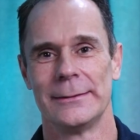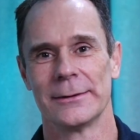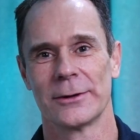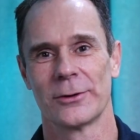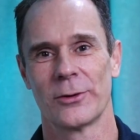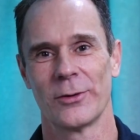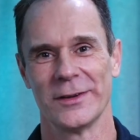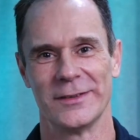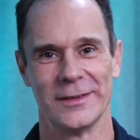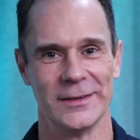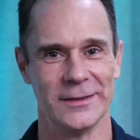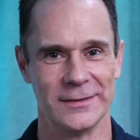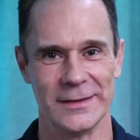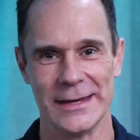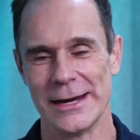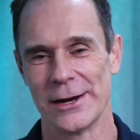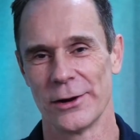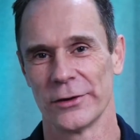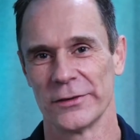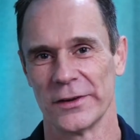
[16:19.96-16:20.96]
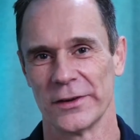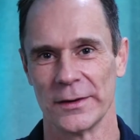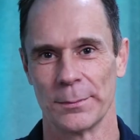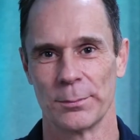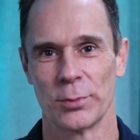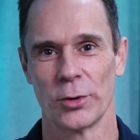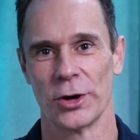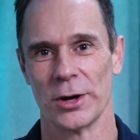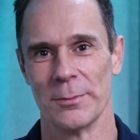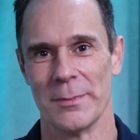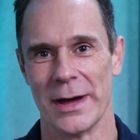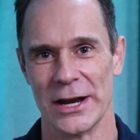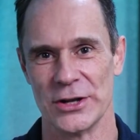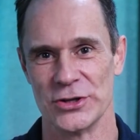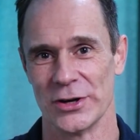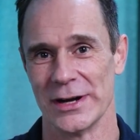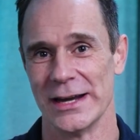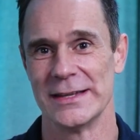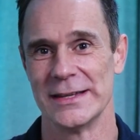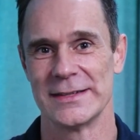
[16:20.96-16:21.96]
Chris's years as a product
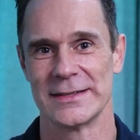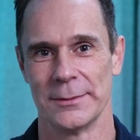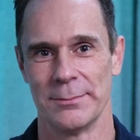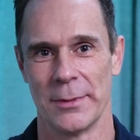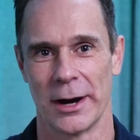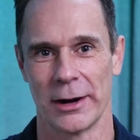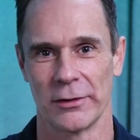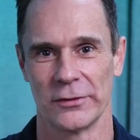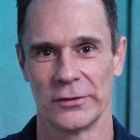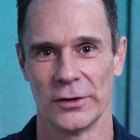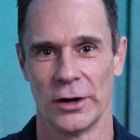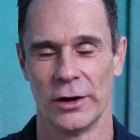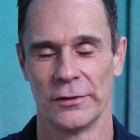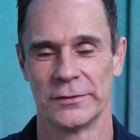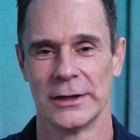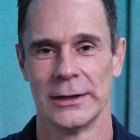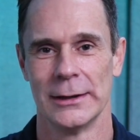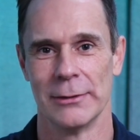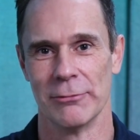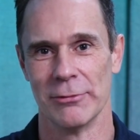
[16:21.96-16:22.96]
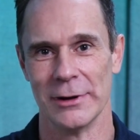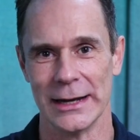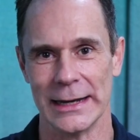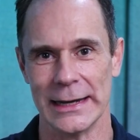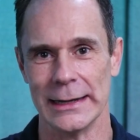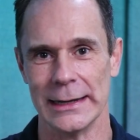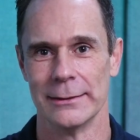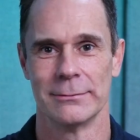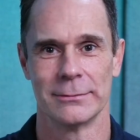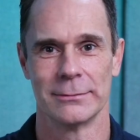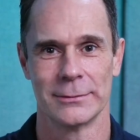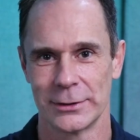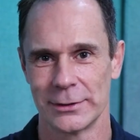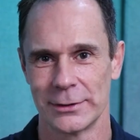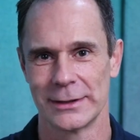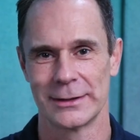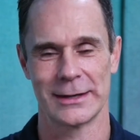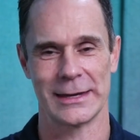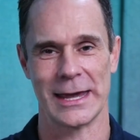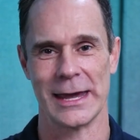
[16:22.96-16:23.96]
manager inside Microsoft really
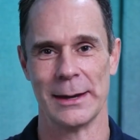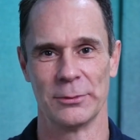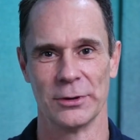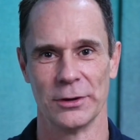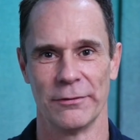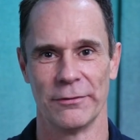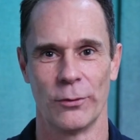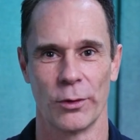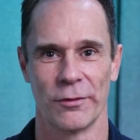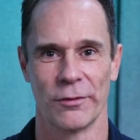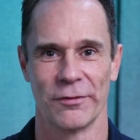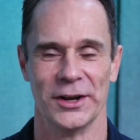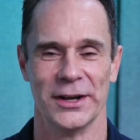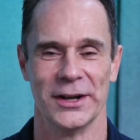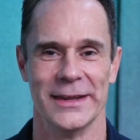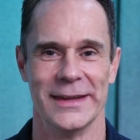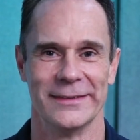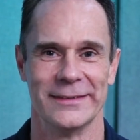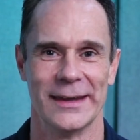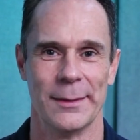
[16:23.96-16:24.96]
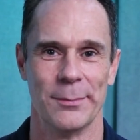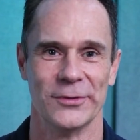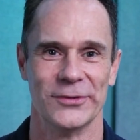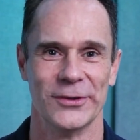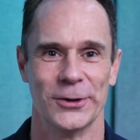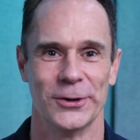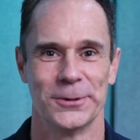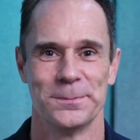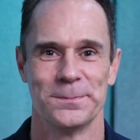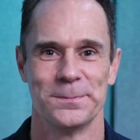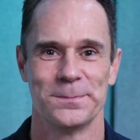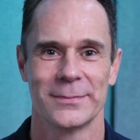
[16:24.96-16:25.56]
came to the forefront in this episode.